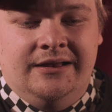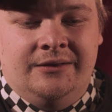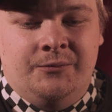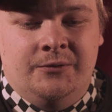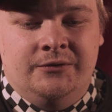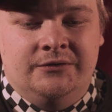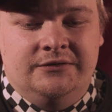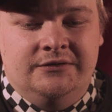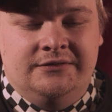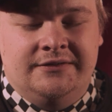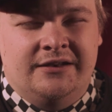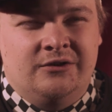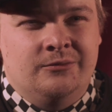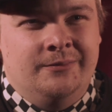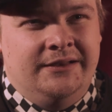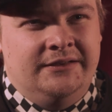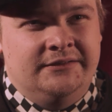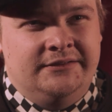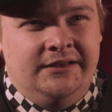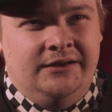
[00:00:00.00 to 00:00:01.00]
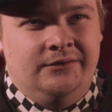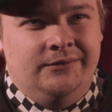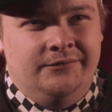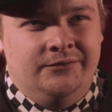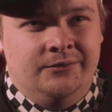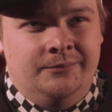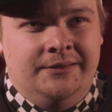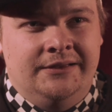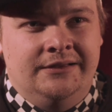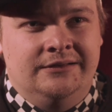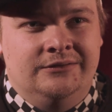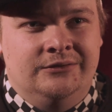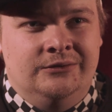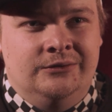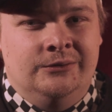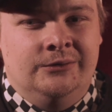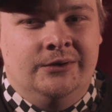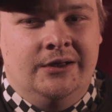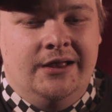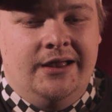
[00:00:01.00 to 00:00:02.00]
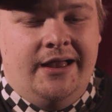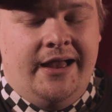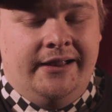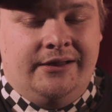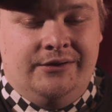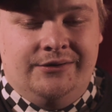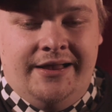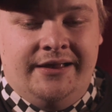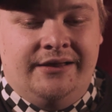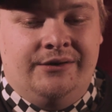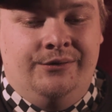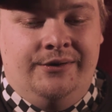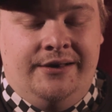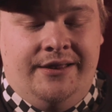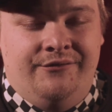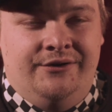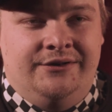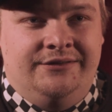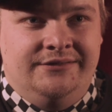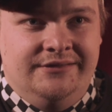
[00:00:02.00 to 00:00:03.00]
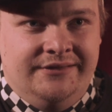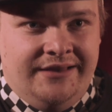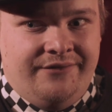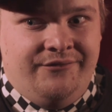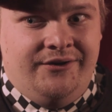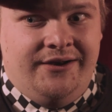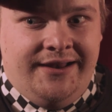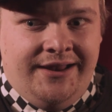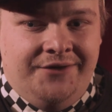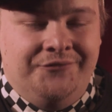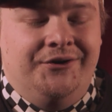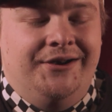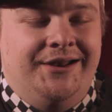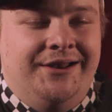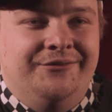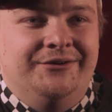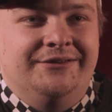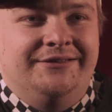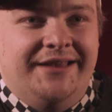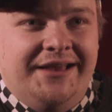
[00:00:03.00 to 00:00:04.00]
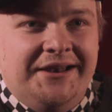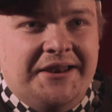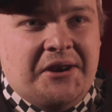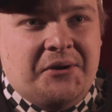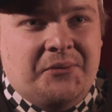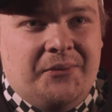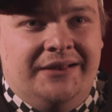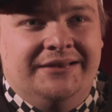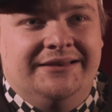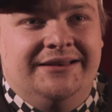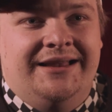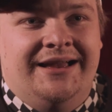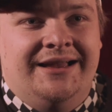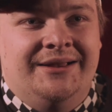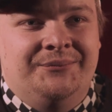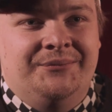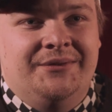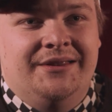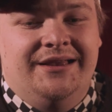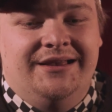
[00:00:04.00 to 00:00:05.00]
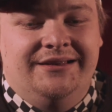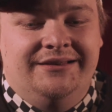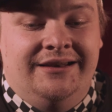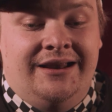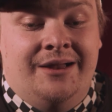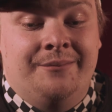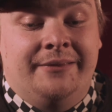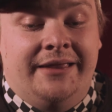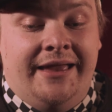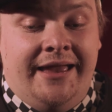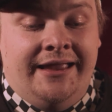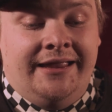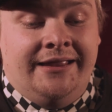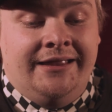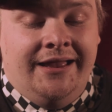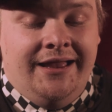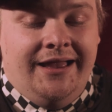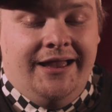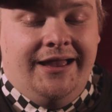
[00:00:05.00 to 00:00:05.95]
it was such a big secret for me. I could never ever tell anyone that I'm gay.